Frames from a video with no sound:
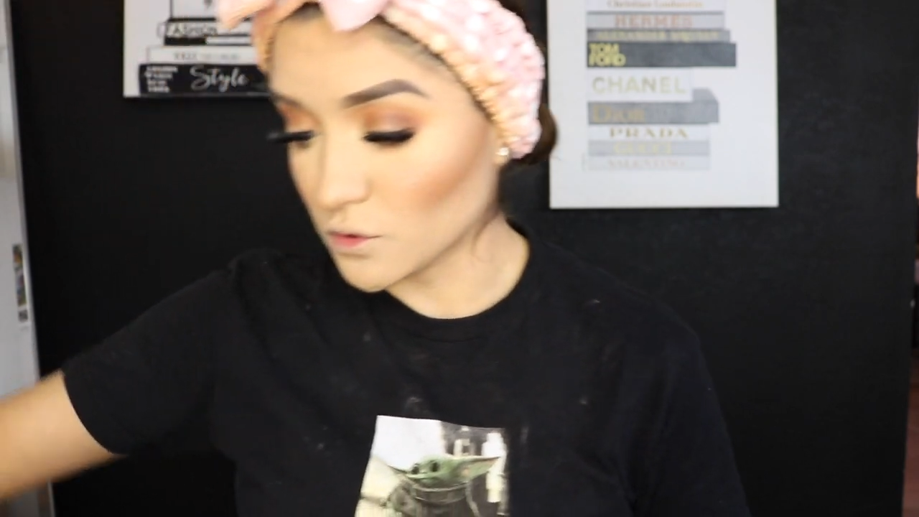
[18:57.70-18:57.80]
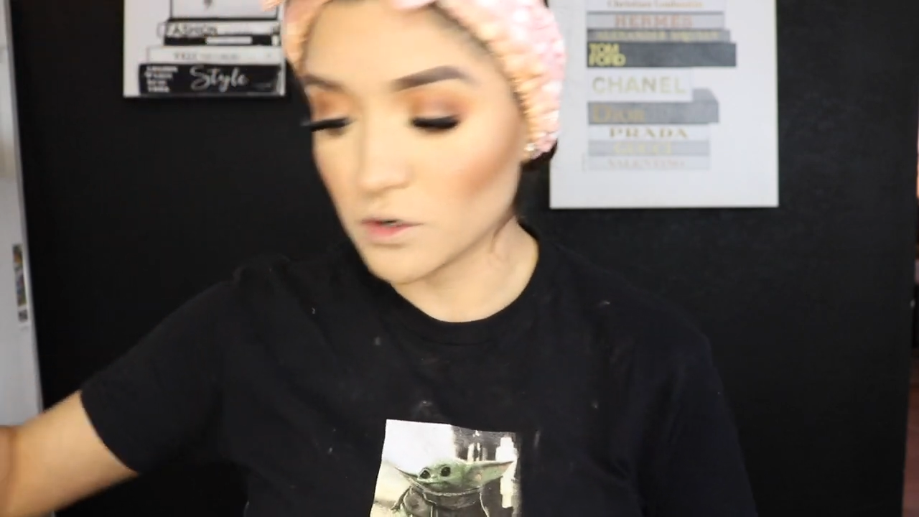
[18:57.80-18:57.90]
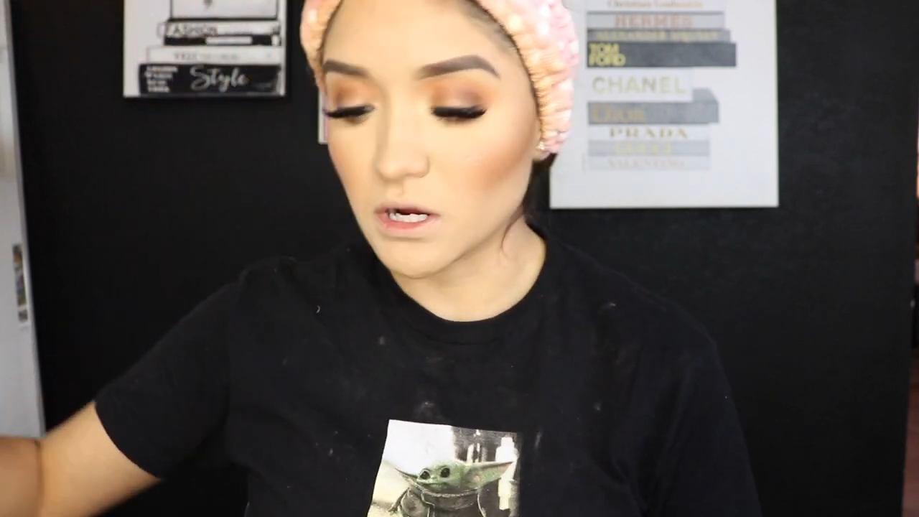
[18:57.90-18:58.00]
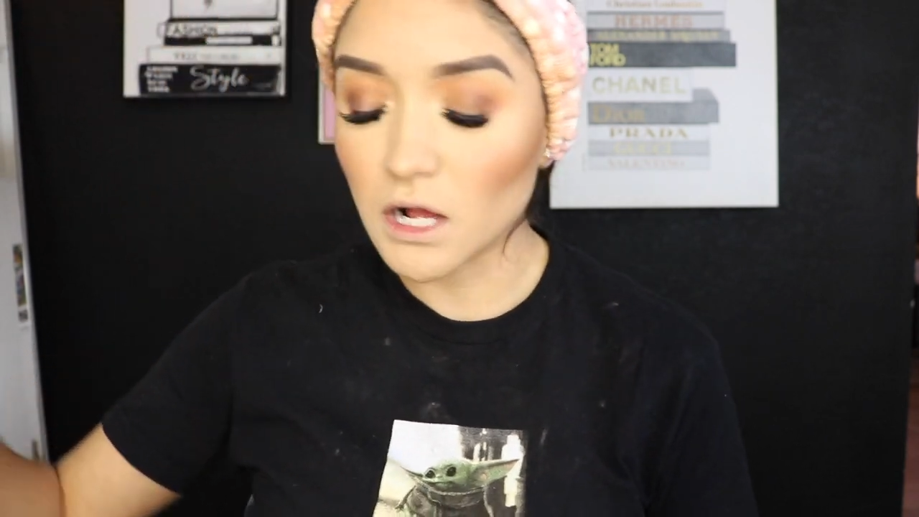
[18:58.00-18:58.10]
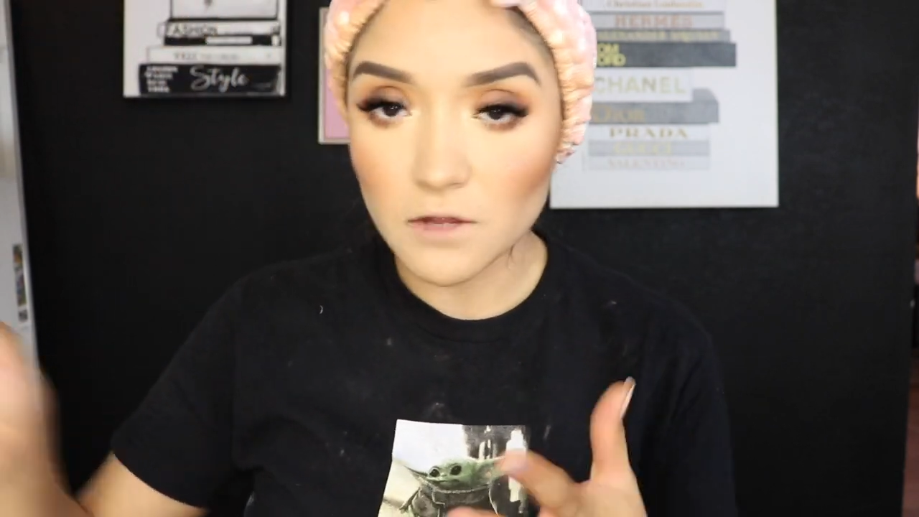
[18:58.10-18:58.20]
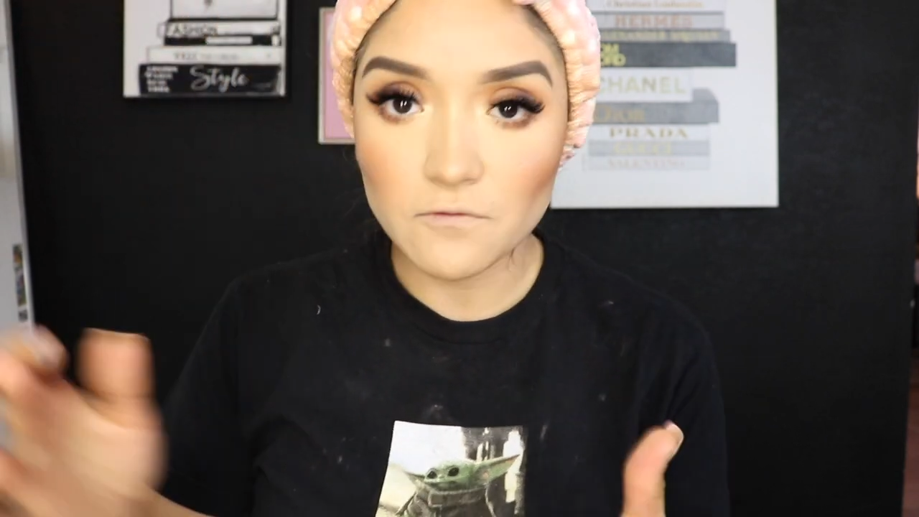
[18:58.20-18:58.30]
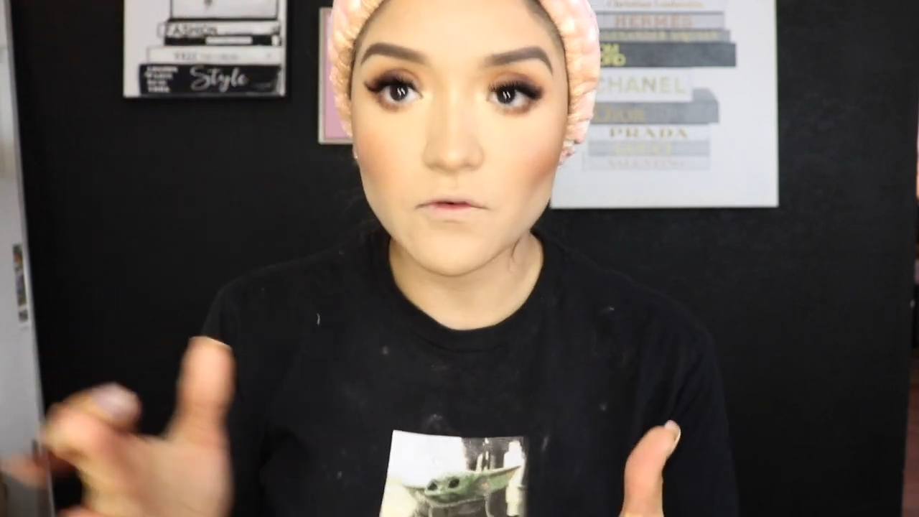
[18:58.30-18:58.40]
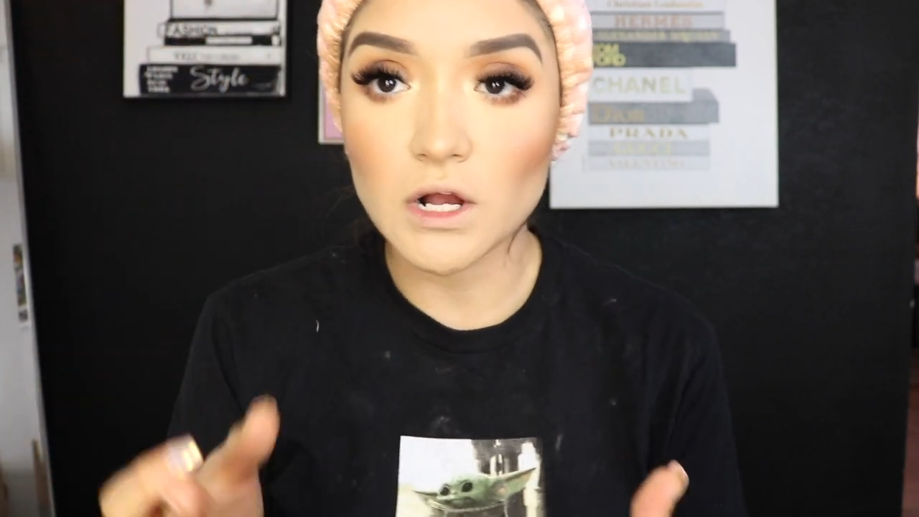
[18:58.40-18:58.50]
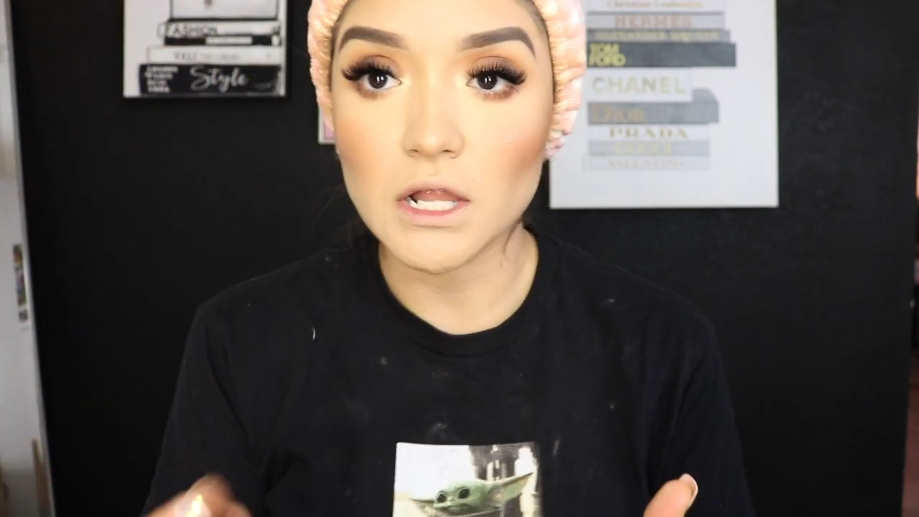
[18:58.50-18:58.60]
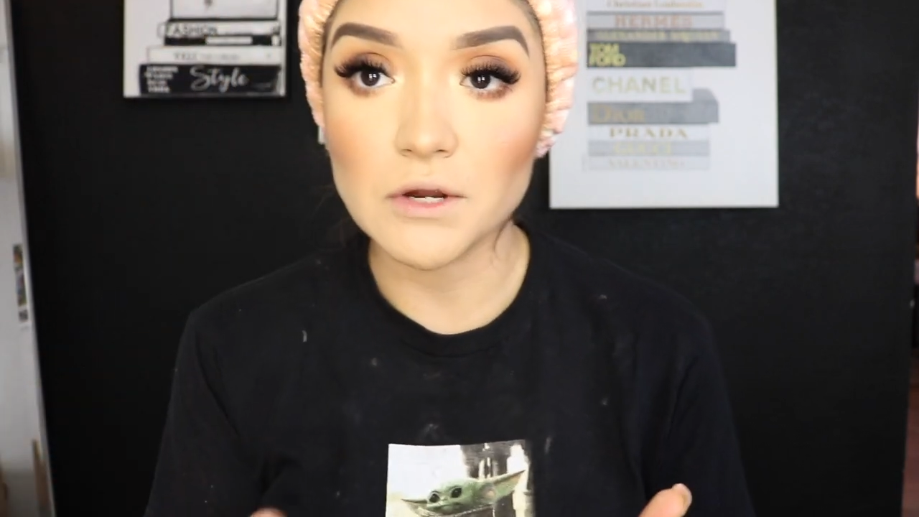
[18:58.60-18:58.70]
or a colorful
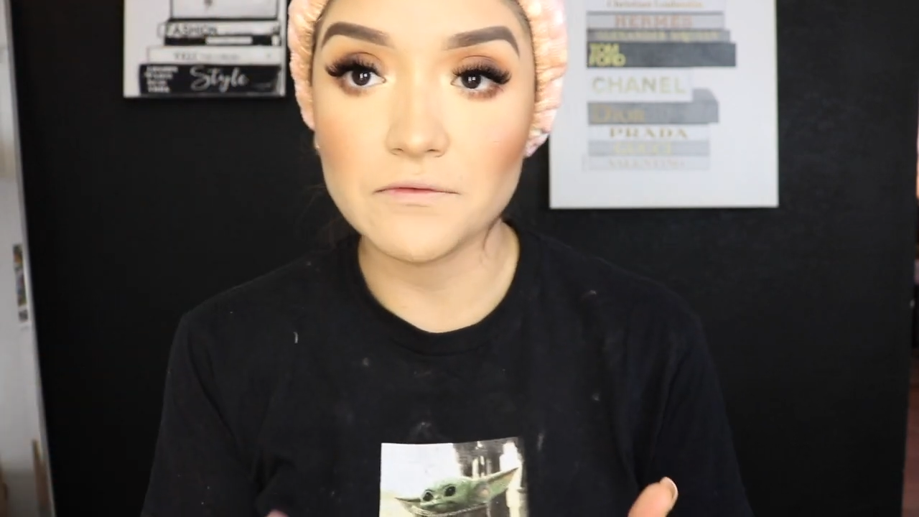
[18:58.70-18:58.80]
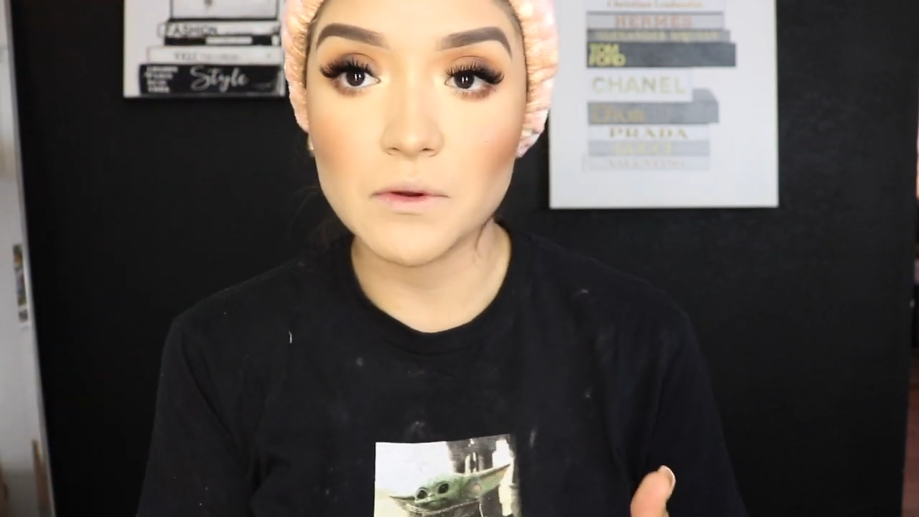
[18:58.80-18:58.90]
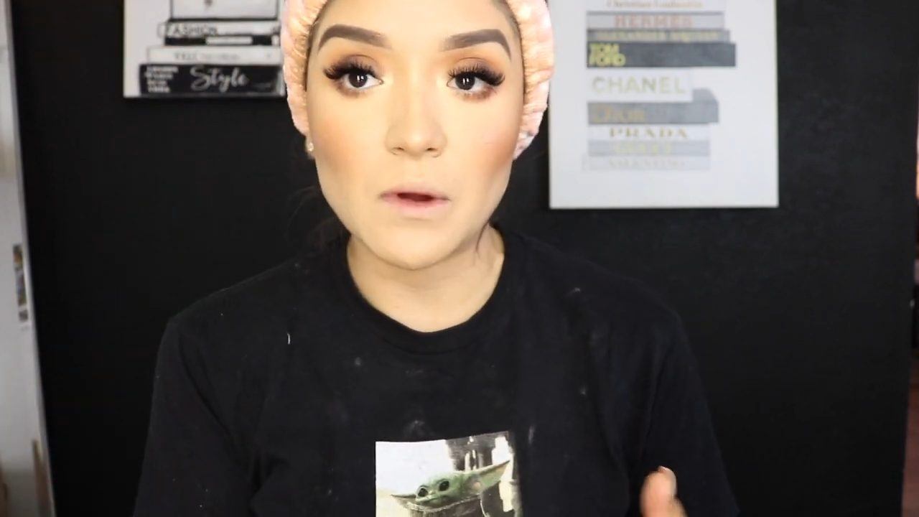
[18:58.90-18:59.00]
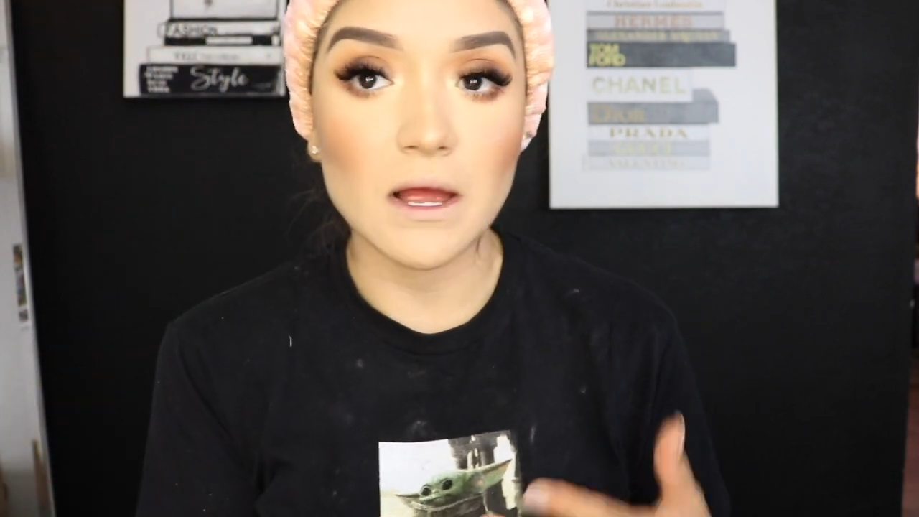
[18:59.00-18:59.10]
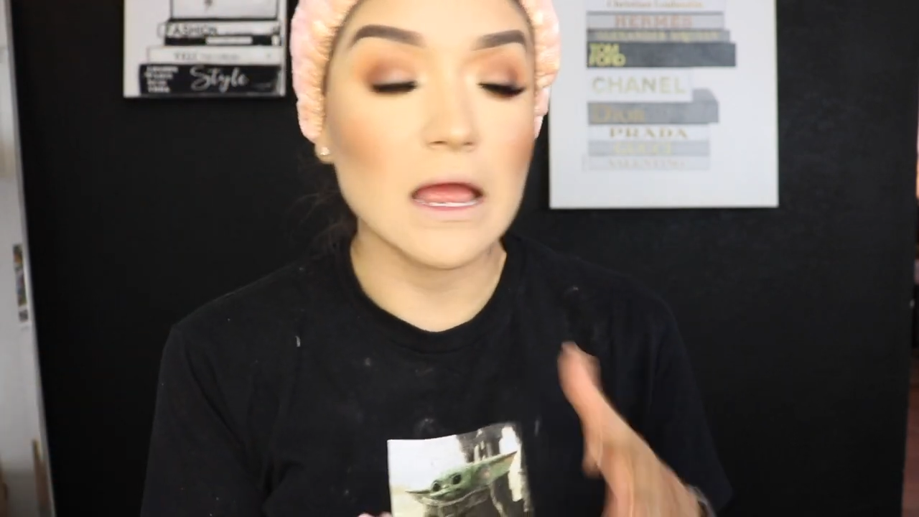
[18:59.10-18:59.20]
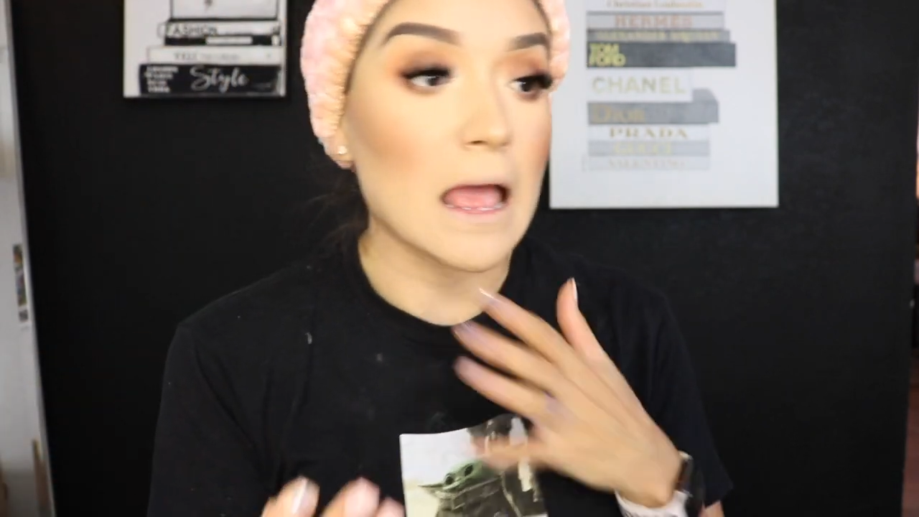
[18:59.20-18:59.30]
color if you want,